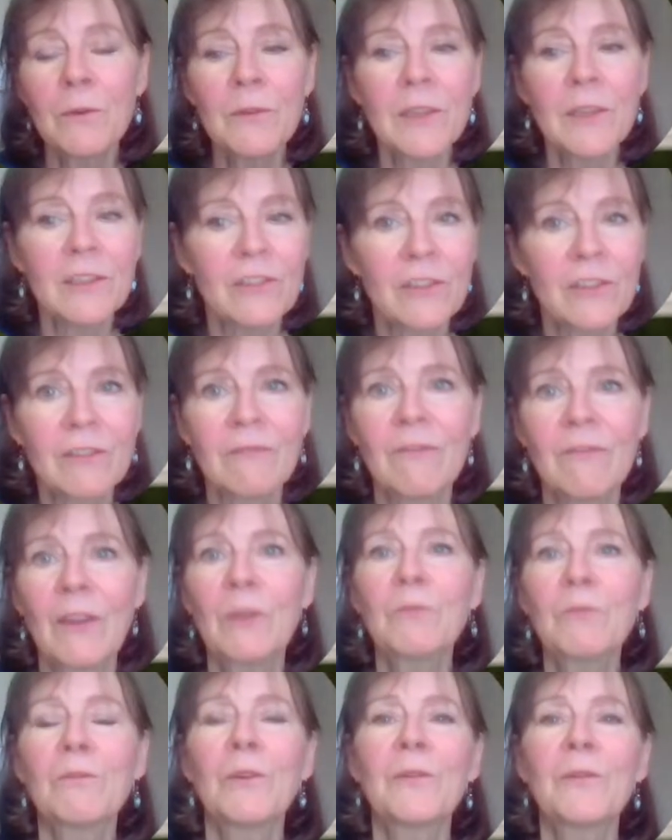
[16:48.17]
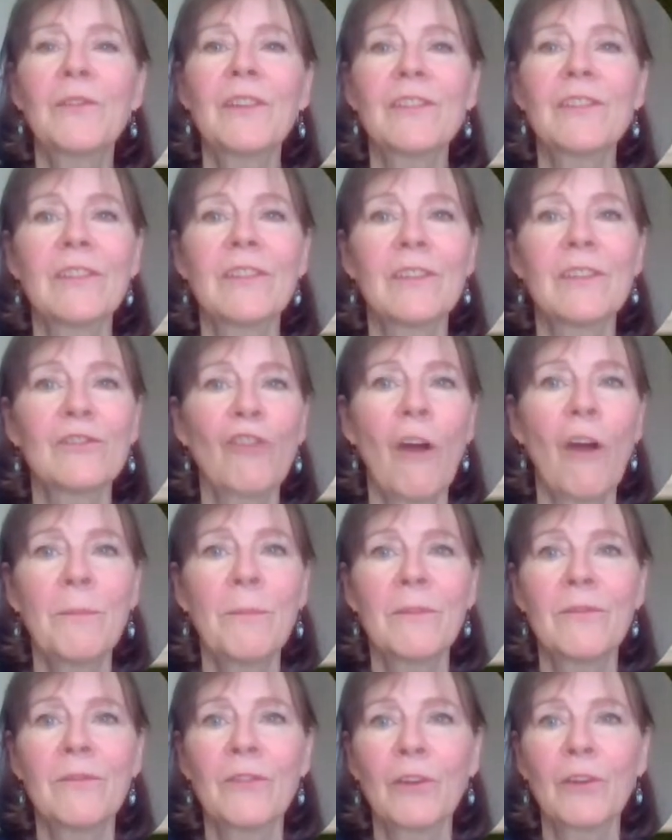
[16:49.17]
that just Velcros it to the top
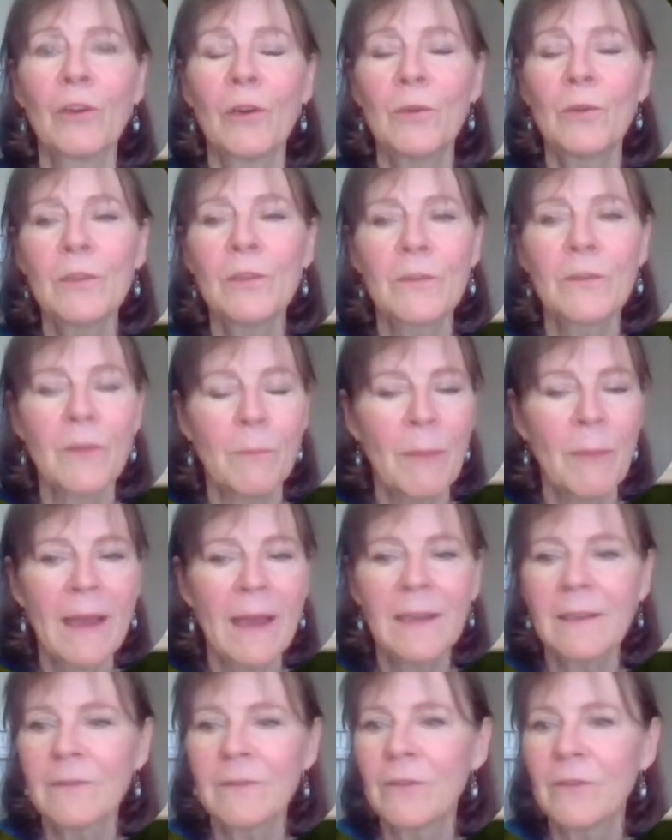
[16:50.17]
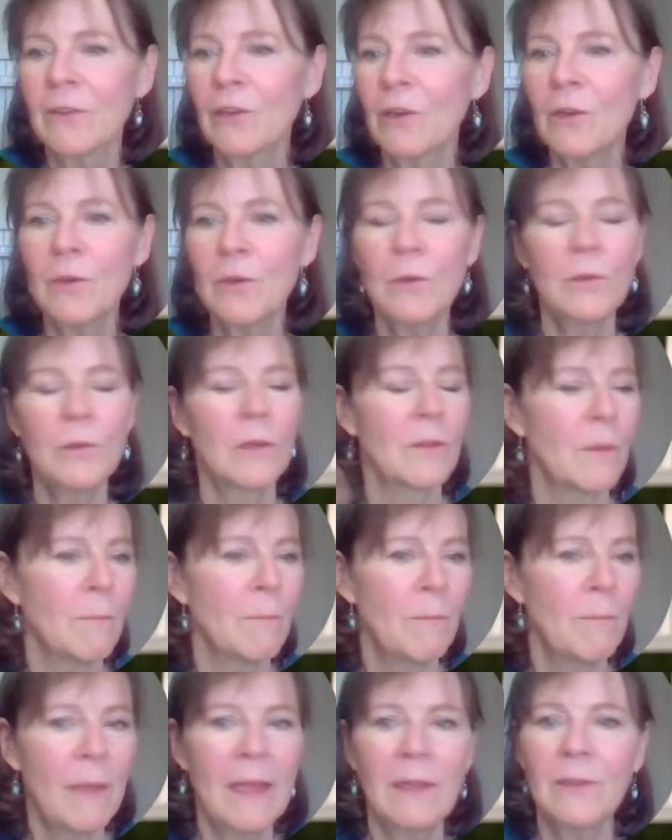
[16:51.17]
of the coat or the back of the coat or the
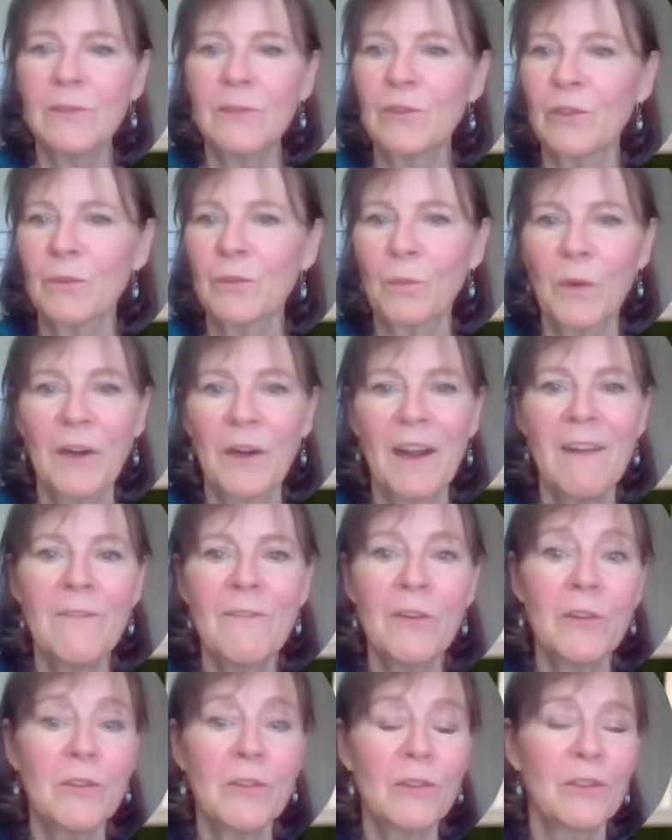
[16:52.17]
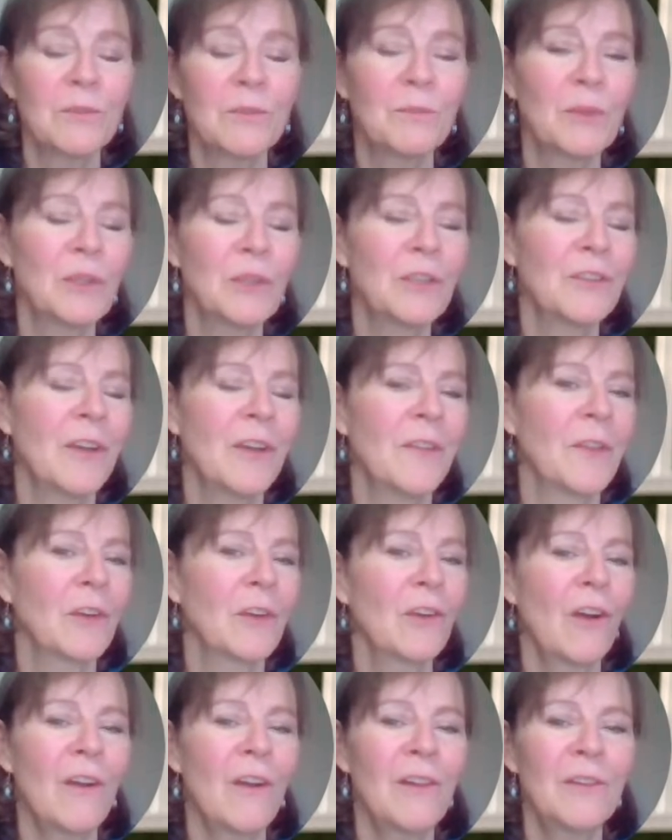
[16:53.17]
belt or wherever. You could put it on the
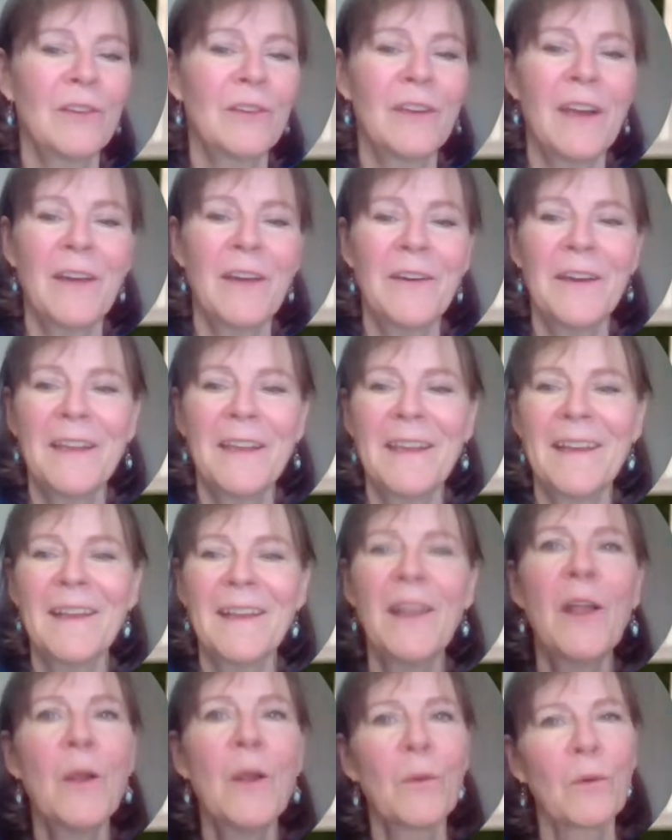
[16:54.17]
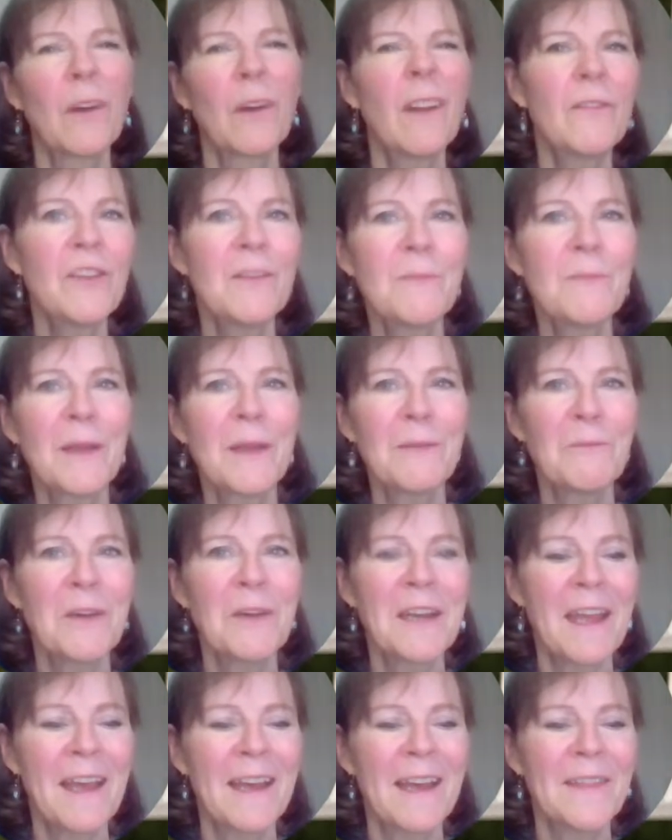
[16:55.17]
collar area, wherever you might want
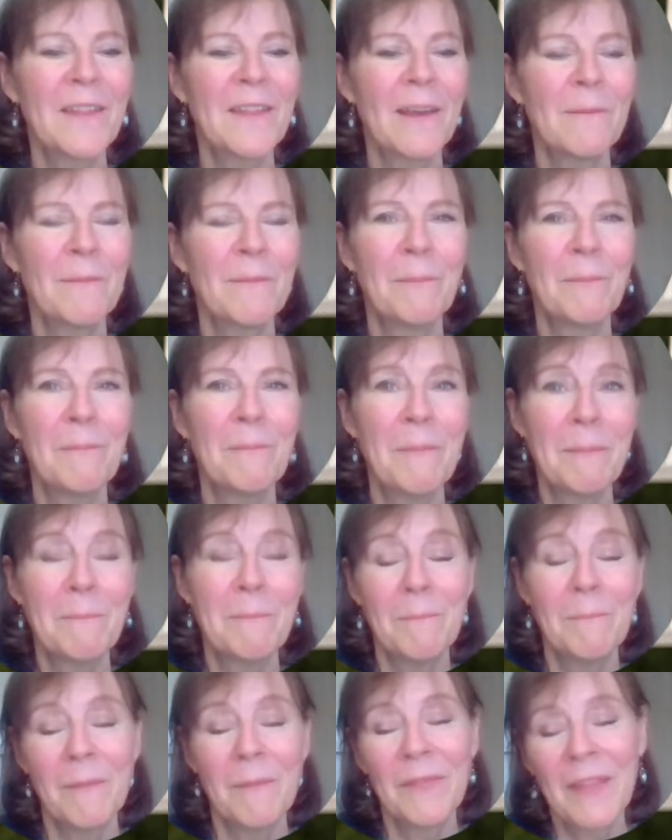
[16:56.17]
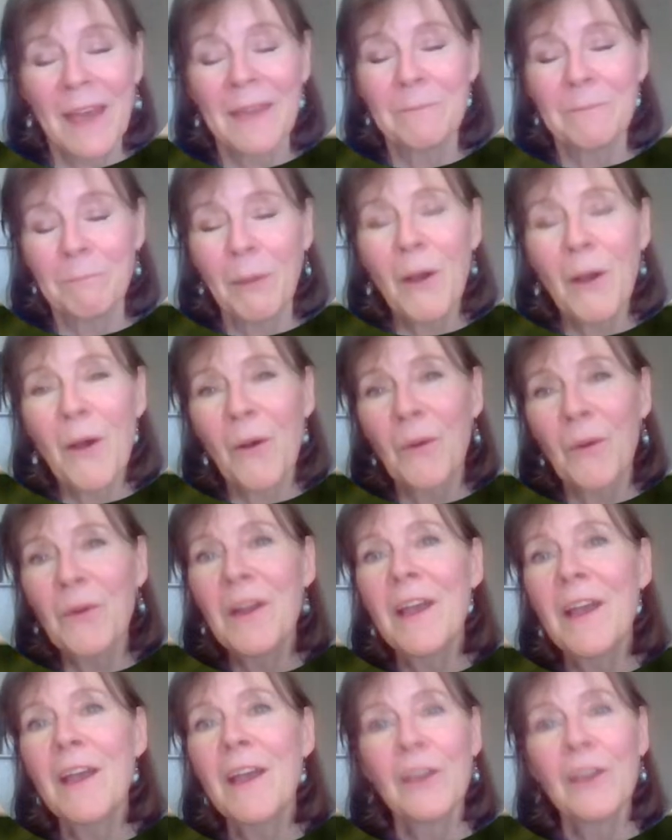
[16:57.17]
to add that bow.
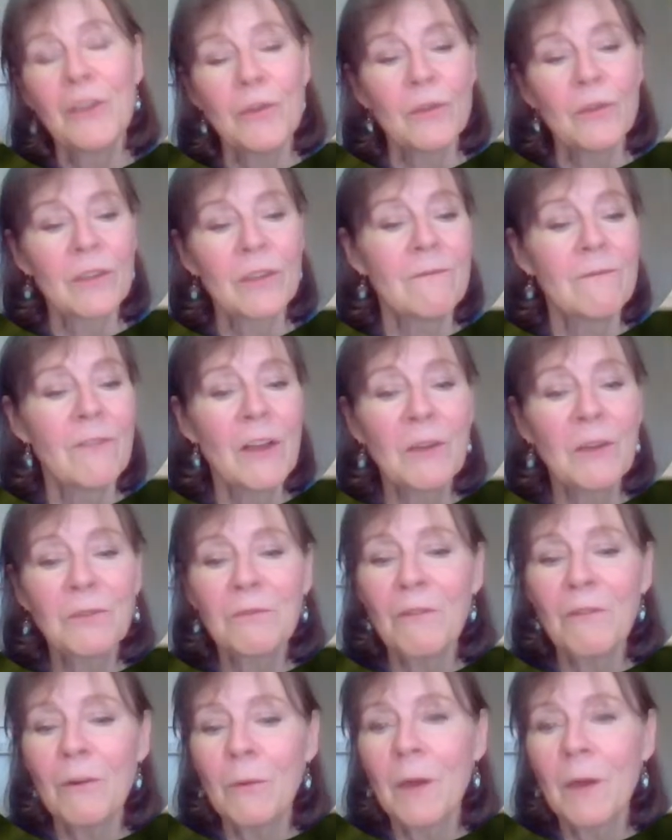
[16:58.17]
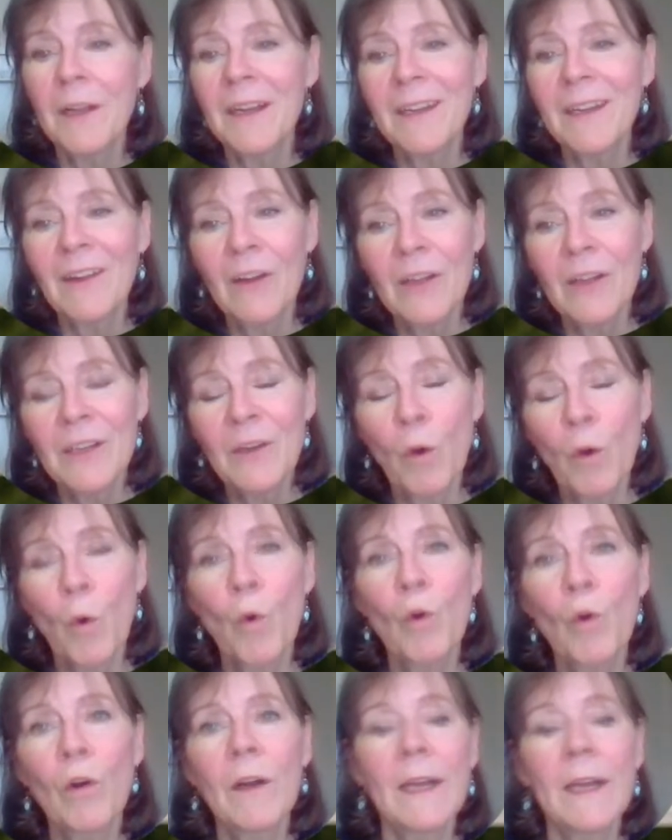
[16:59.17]
You can Velcro on it on,
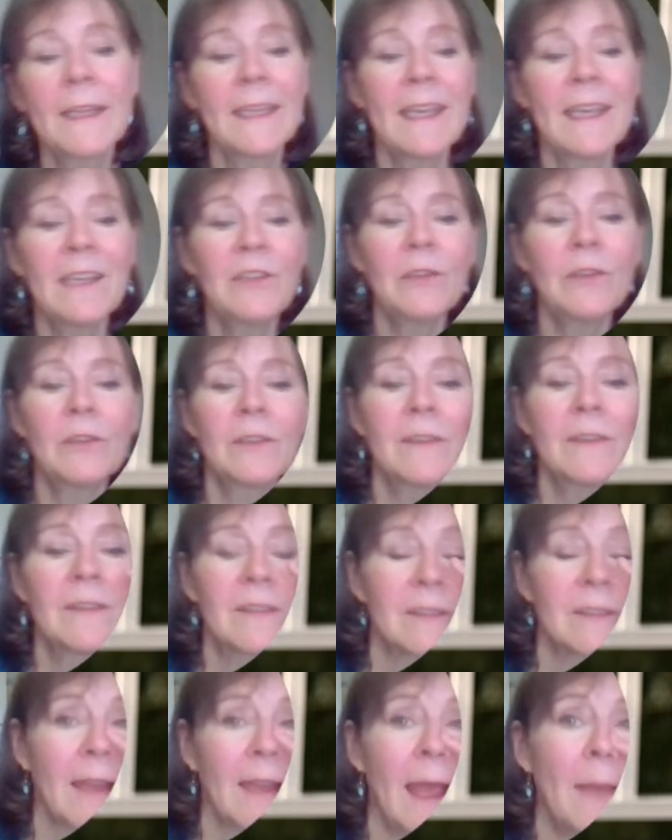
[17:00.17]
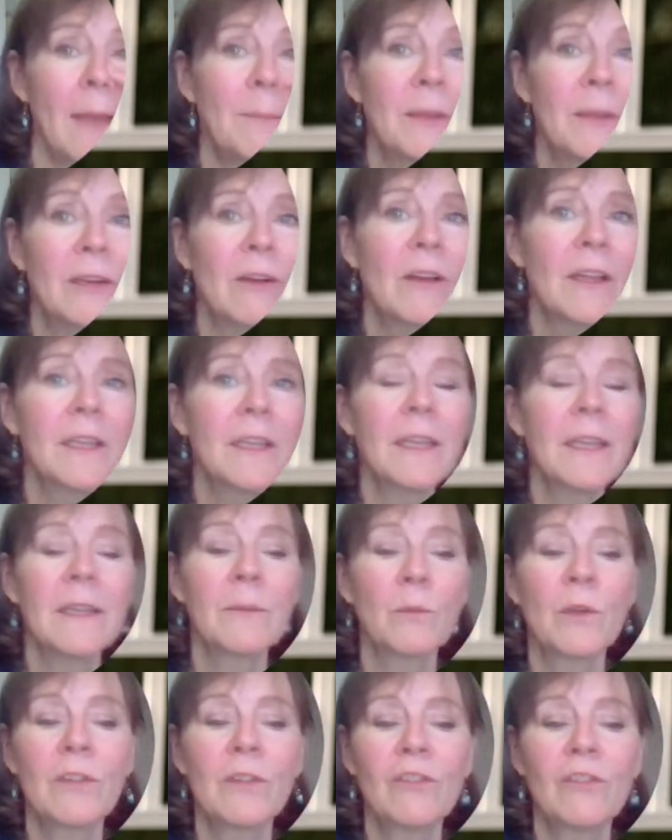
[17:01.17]
or again, you could snap it on
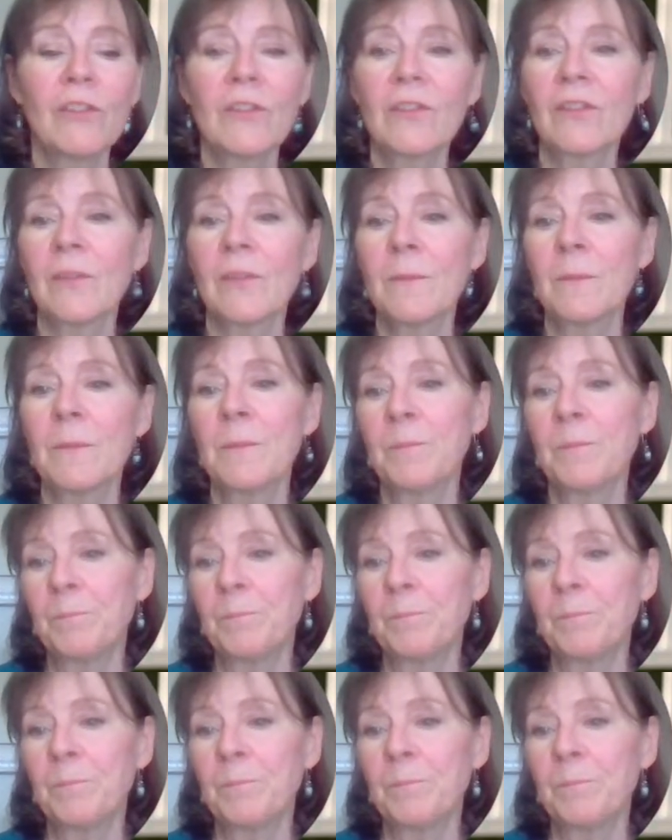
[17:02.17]
with just some